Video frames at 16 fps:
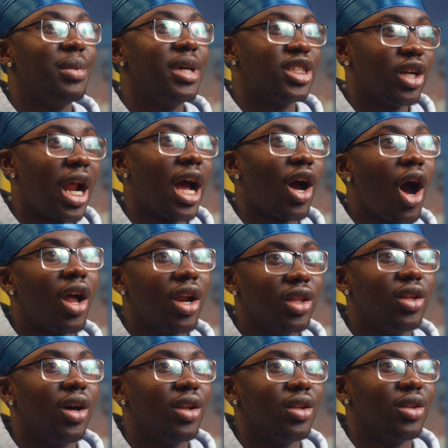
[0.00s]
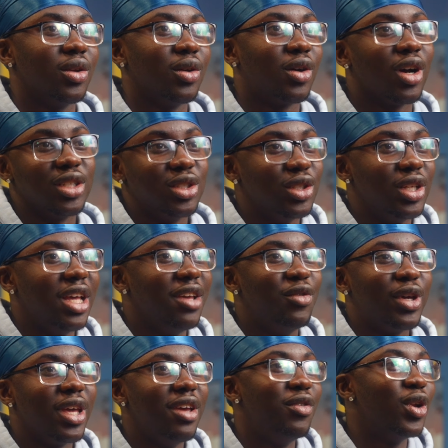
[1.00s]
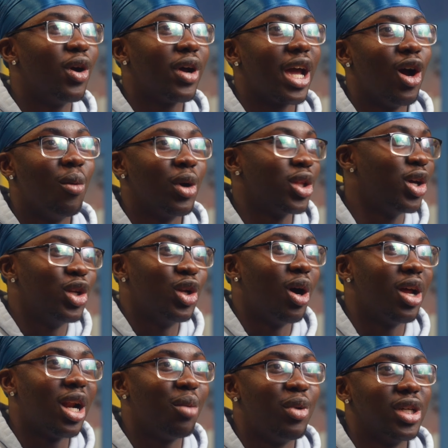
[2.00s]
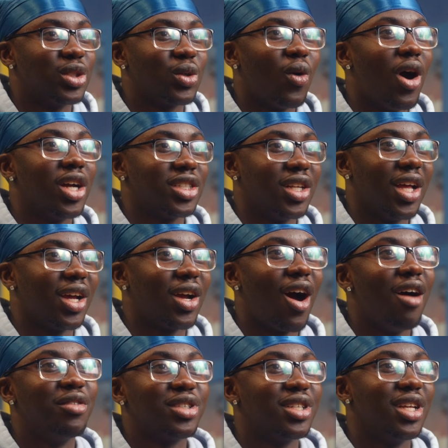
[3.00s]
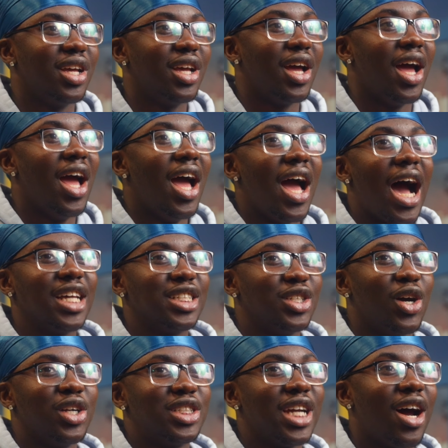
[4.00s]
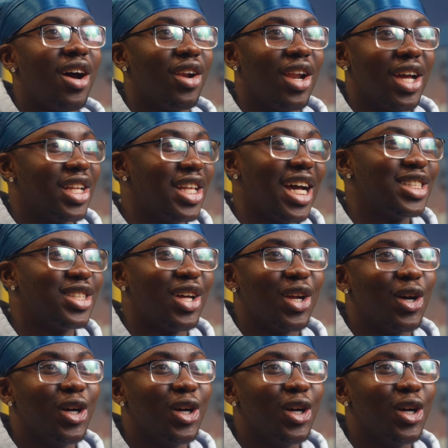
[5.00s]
made sure that I got it done because if you, if you don't get homework done, you don't end up playing squash. And like obviously, as a young child, like that's not a